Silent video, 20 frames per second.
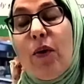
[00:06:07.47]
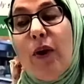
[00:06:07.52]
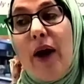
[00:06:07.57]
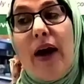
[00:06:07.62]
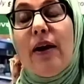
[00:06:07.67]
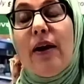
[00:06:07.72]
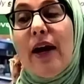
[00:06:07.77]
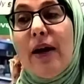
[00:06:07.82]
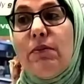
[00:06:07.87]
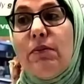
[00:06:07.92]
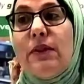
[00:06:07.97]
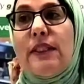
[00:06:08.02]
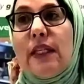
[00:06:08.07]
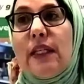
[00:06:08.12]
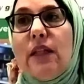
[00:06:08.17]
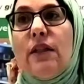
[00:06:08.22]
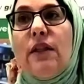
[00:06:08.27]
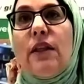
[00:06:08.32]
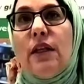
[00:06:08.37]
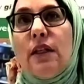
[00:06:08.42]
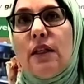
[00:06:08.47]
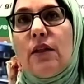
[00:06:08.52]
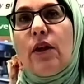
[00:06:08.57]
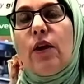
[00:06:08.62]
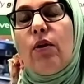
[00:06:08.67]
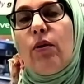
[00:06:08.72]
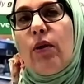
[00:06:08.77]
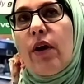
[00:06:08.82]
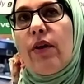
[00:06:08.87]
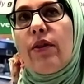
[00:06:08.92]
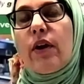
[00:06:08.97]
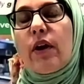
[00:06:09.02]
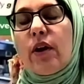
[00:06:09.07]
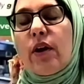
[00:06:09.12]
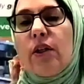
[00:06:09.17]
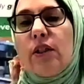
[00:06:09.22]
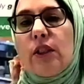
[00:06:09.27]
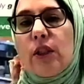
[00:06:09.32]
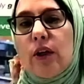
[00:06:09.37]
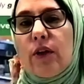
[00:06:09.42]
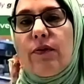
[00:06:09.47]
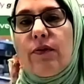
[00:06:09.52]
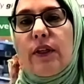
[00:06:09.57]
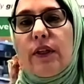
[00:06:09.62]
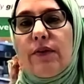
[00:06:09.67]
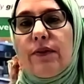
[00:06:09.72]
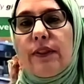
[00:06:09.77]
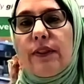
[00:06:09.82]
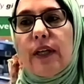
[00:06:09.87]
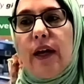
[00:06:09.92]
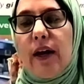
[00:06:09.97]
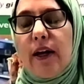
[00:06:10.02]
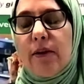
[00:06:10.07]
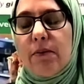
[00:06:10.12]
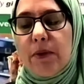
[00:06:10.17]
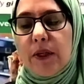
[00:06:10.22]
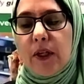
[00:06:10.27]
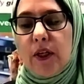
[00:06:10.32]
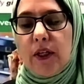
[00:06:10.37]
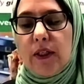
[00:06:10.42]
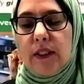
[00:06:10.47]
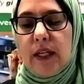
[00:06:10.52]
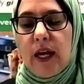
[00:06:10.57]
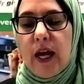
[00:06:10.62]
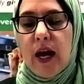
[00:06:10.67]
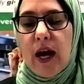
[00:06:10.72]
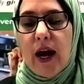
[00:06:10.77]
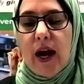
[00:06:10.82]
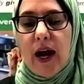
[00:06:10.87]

No, I'm still though on the conservative side, because